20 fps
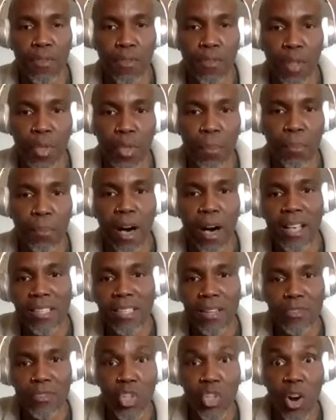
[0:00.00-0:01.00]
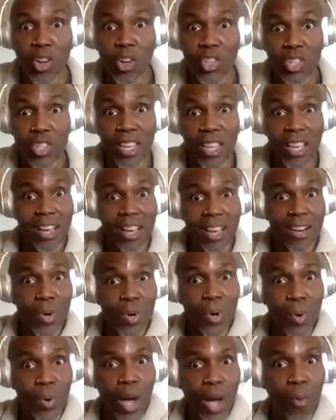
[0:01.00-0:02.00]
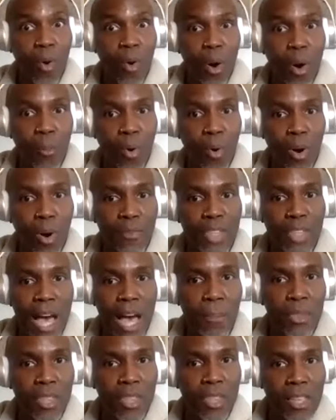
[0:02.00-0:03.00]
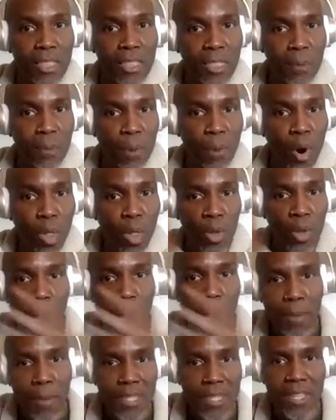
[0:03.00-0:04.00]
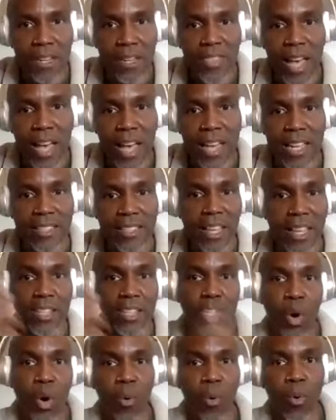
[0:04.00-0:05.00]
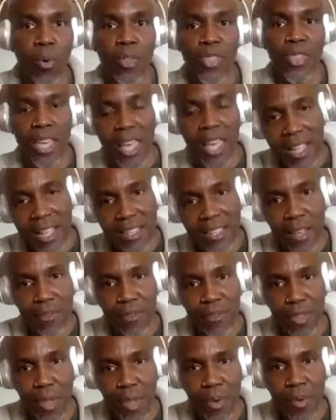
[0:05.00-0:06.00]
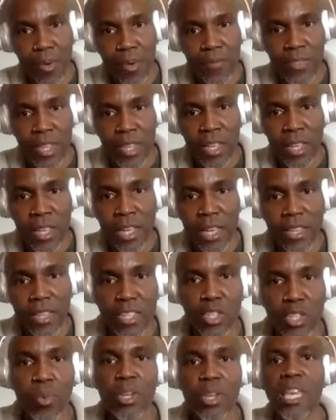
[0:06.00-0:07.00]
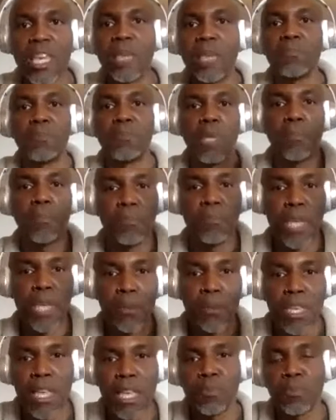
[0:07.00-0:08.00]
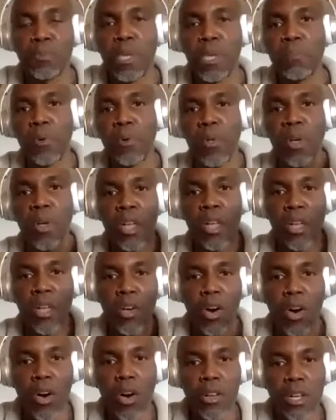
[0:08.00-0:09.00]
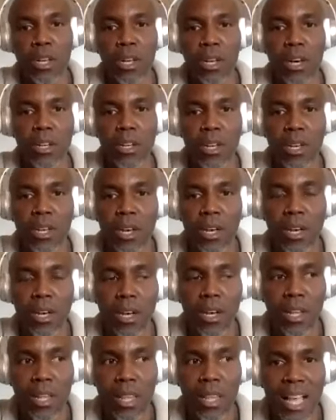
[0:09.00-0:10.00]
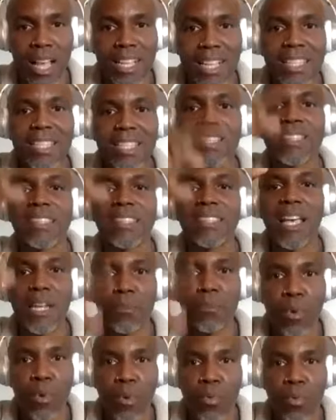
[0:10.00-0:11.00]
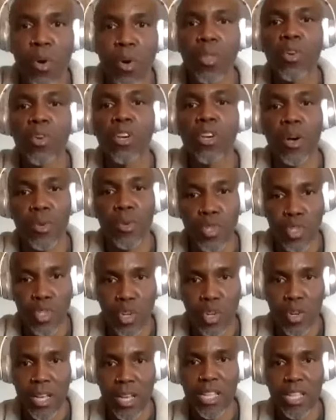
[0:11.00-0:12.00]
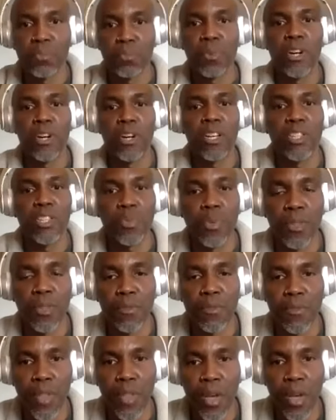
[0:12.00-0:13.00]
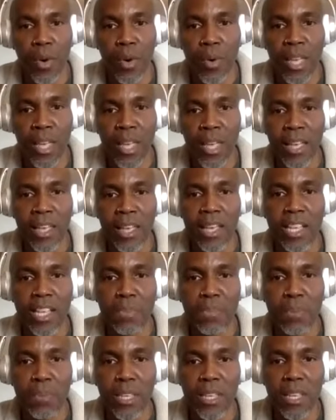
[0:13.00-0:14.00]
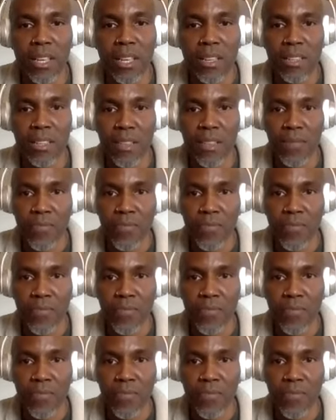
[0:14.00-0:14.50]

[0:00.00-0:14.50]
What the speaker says: the flow. The positive charge is, ooh, I want more of that. But the polar opposite of that is I don't want the anti-flow. Mm. And this is what keeps people on a less sustainable roller coaster experience with the flow, is because